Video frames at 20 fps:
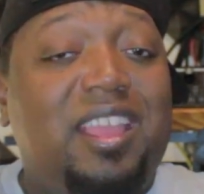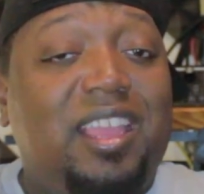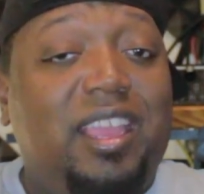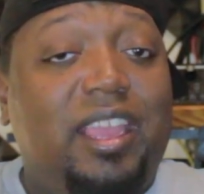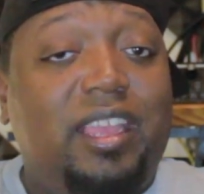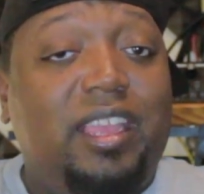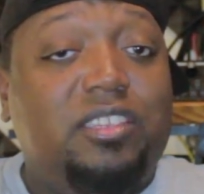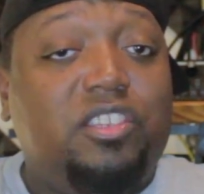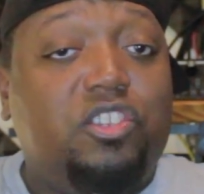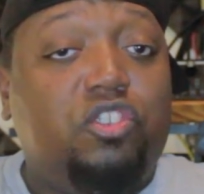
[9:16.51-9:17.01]

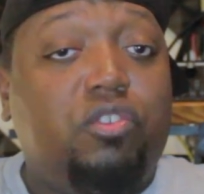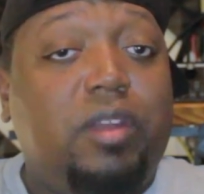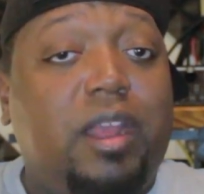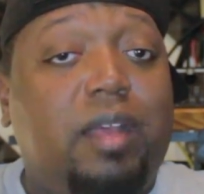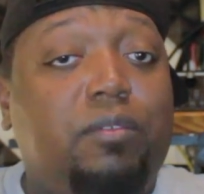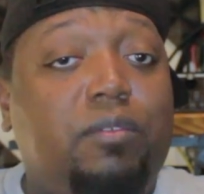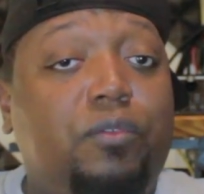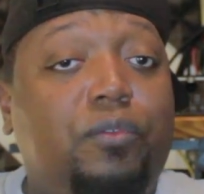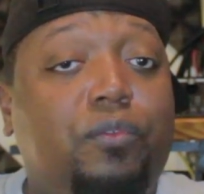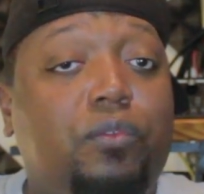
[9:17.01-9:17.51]
It's
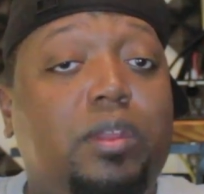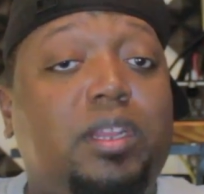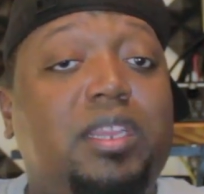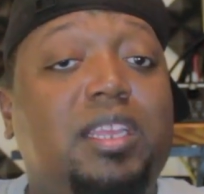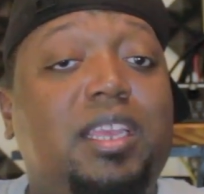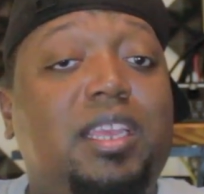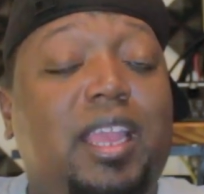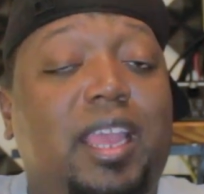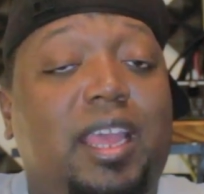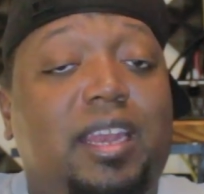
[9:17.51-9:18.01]
travel
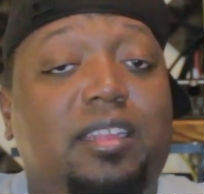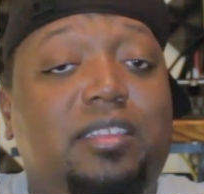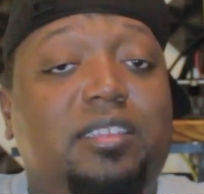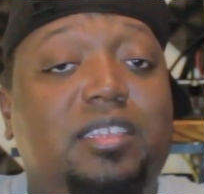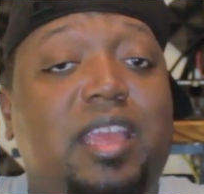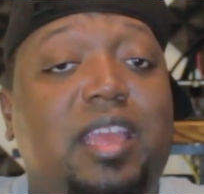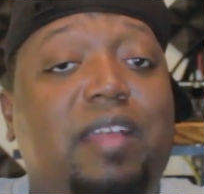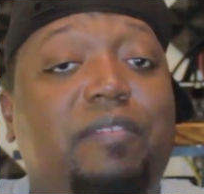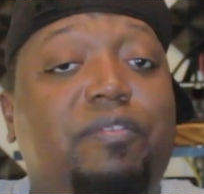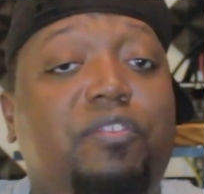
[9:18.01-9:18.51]
friendly and
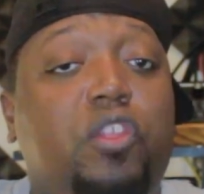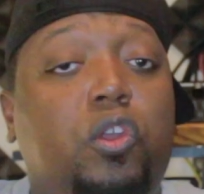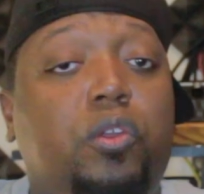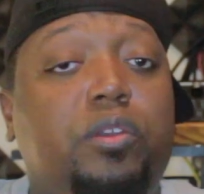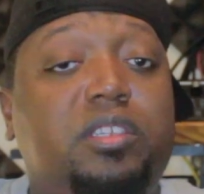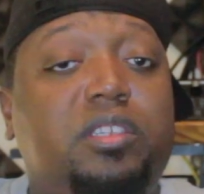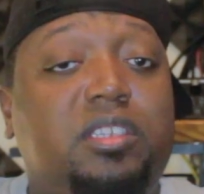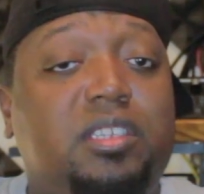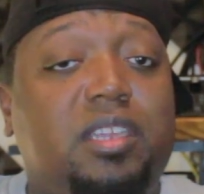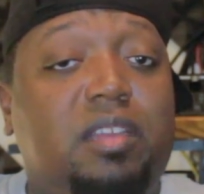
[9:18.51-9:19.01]
it's got
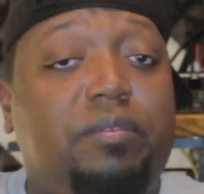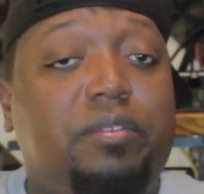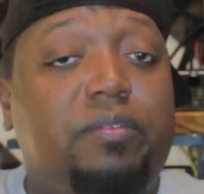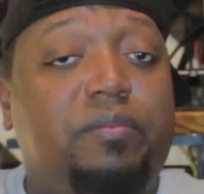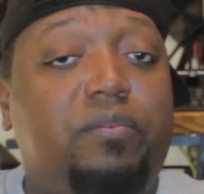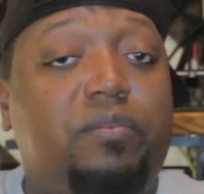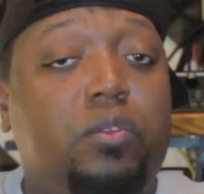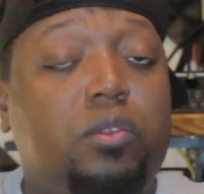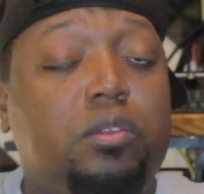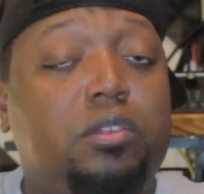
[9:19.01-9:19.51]

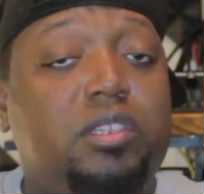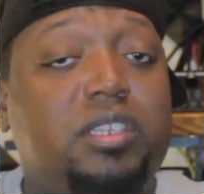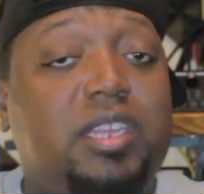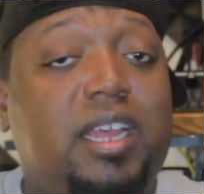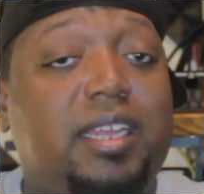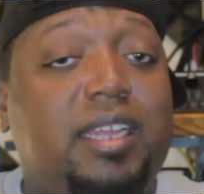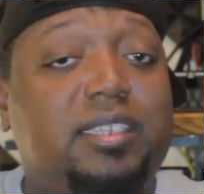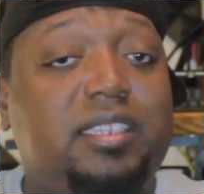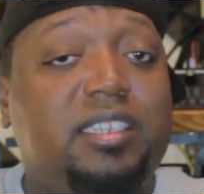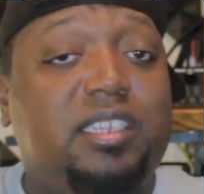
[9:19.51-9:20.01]
37
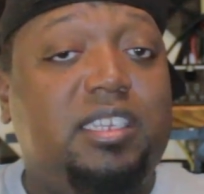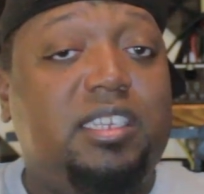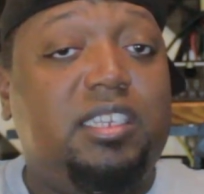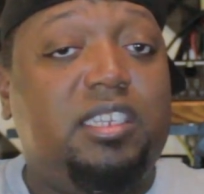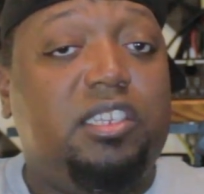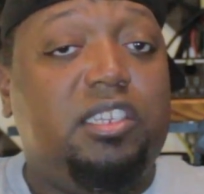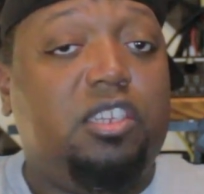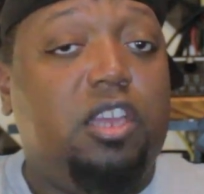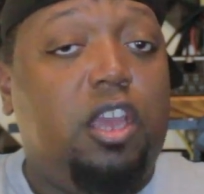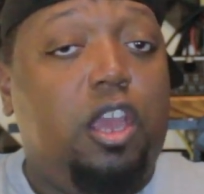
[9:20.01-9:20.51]
full-size
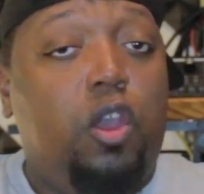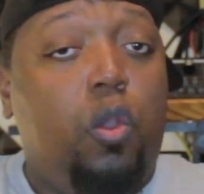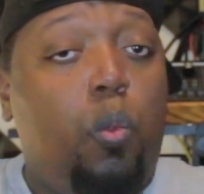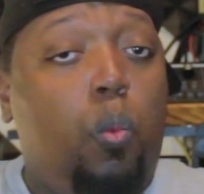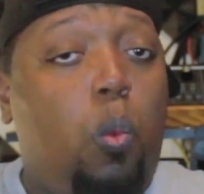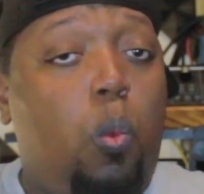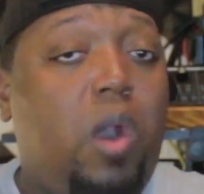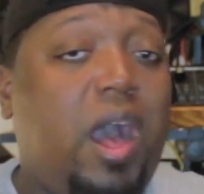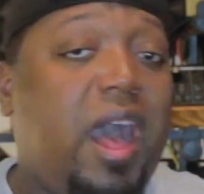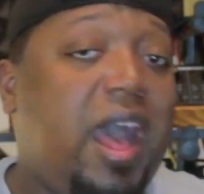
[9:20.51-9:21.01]
keys.
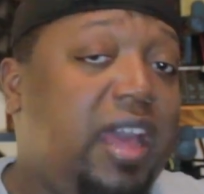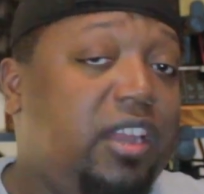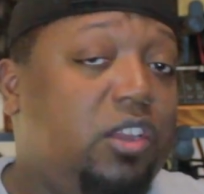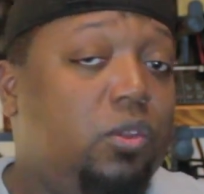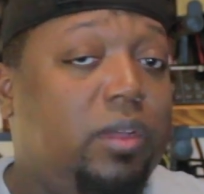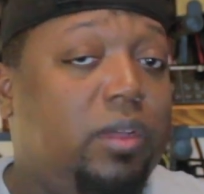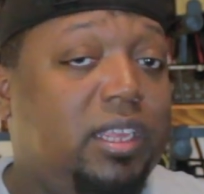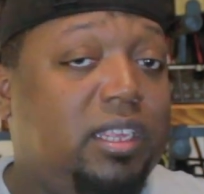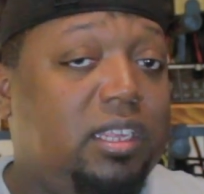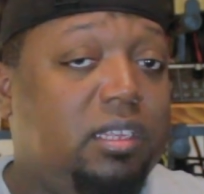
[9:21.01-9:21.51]
Why
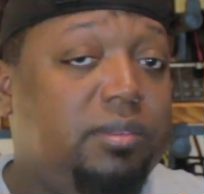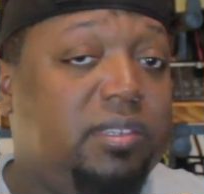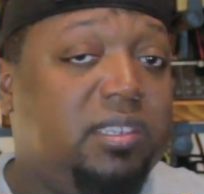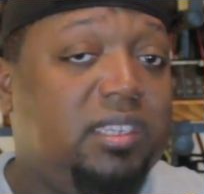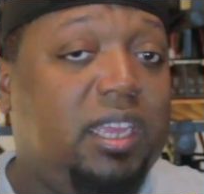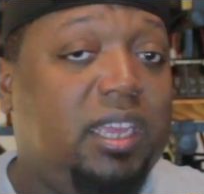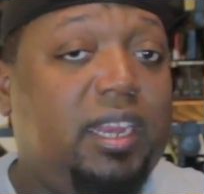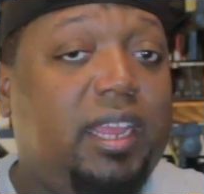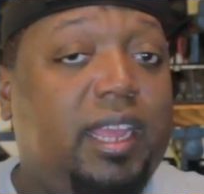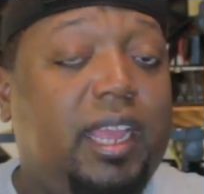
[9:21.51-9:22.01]
do I keep
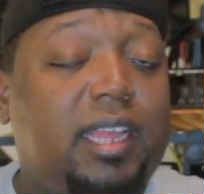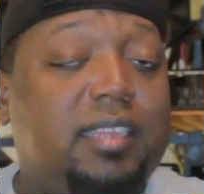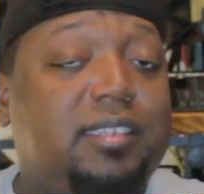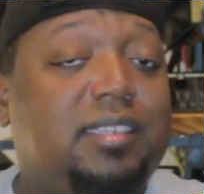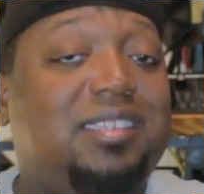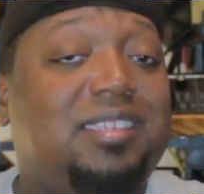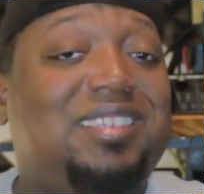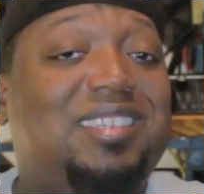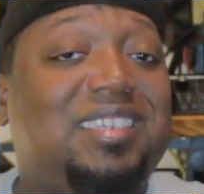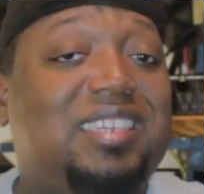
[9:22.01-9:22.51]
saying that?
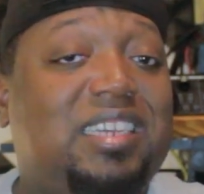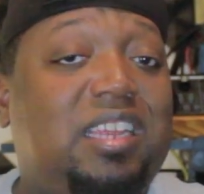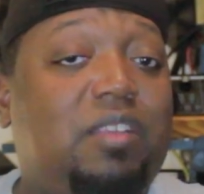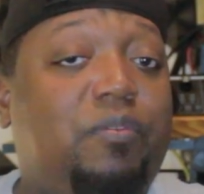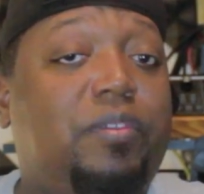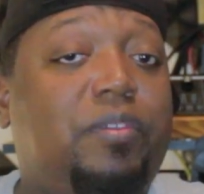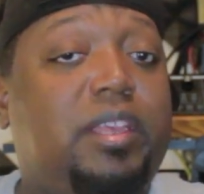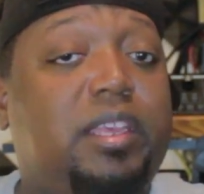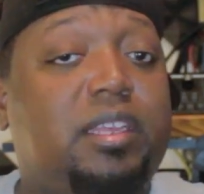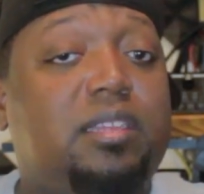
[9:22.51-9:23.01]
Because the
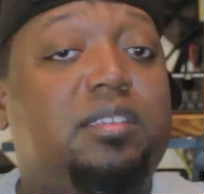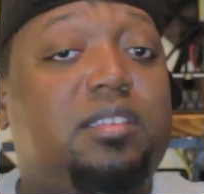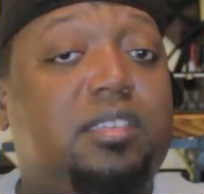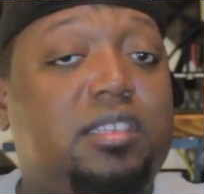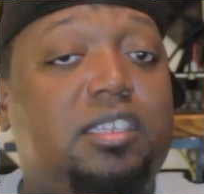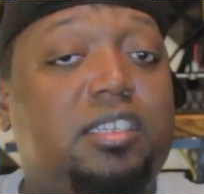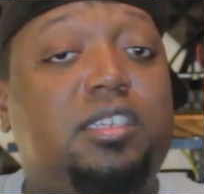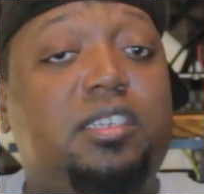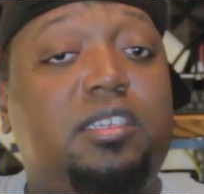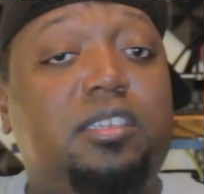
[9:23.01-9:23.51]

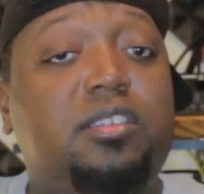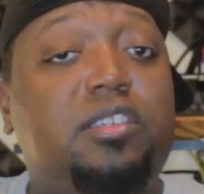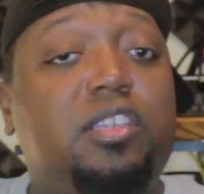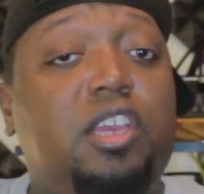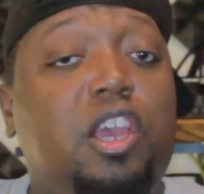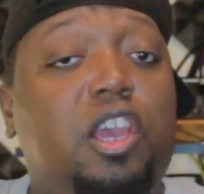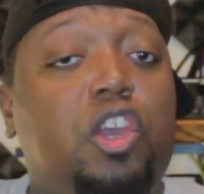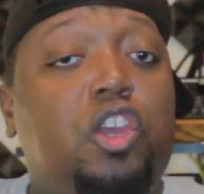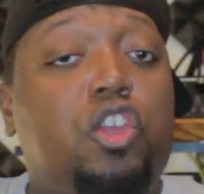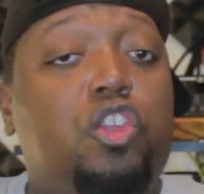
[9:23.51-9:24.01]
significance
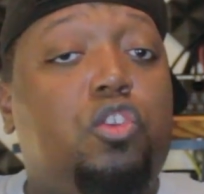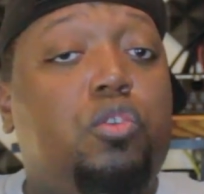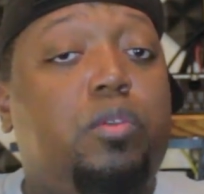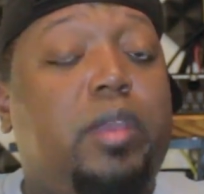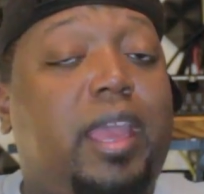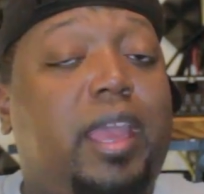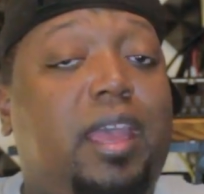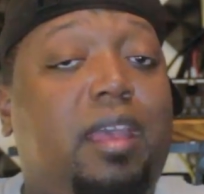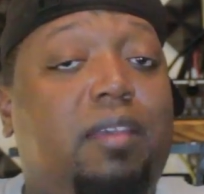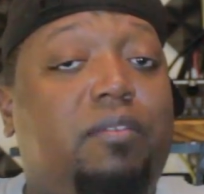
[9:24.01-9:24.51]
is
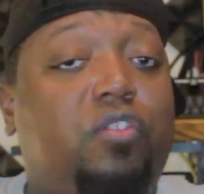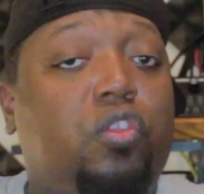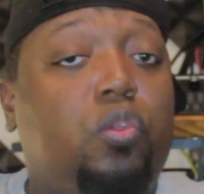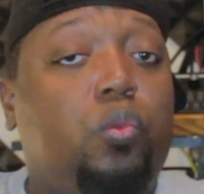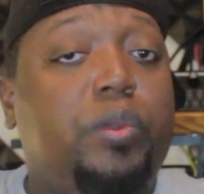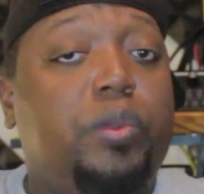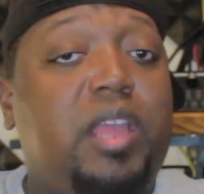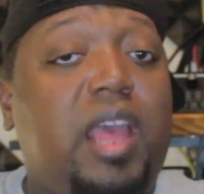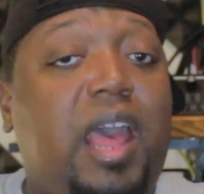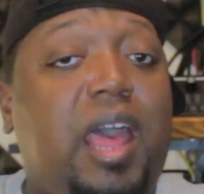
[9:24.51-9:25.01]
you have
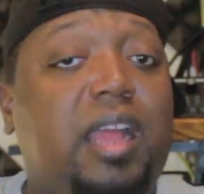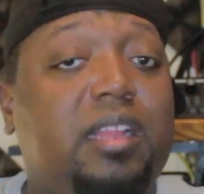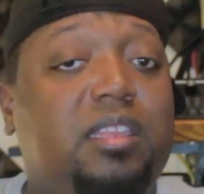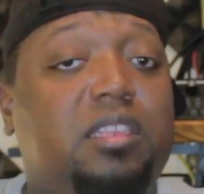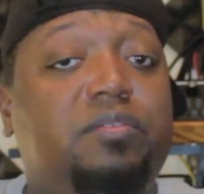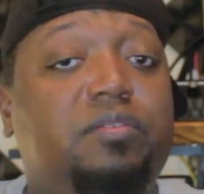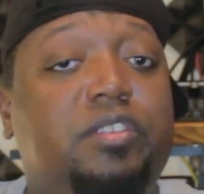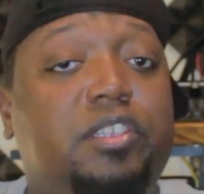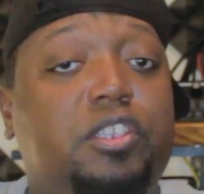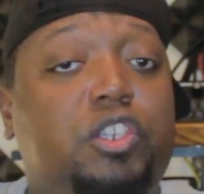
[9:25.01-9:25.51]
3
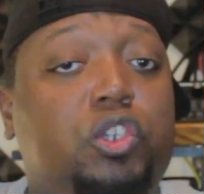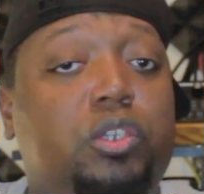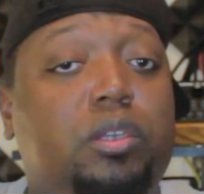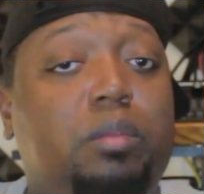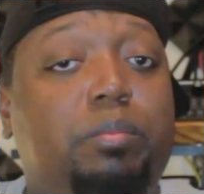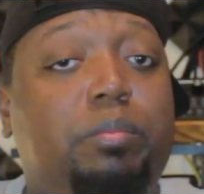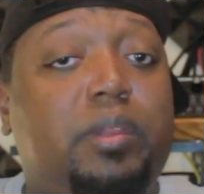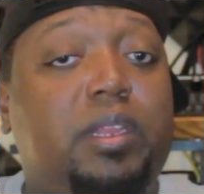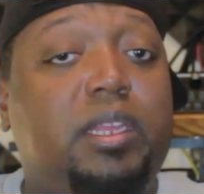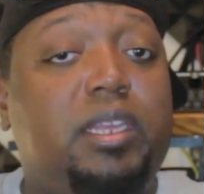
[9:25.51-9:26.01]
octaves that you
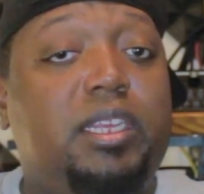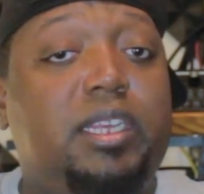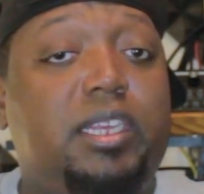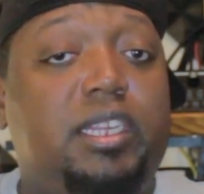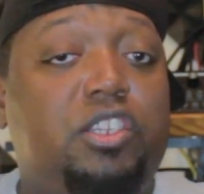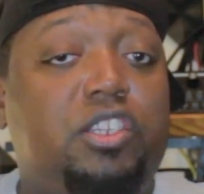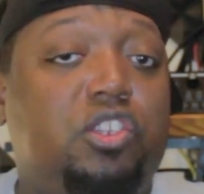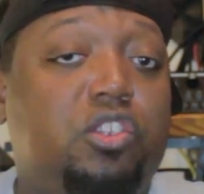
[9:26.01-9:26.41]
can play in.